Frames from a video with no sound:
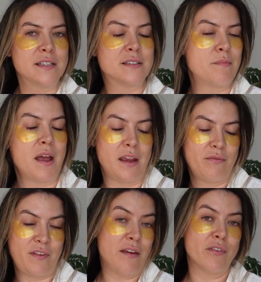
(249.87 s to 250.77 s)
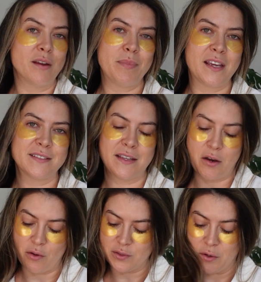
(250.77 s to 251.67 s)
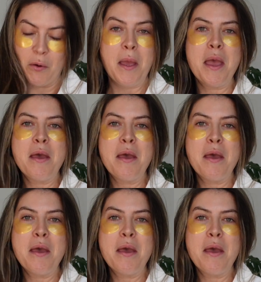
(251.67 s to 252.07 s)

It's my favorite because it also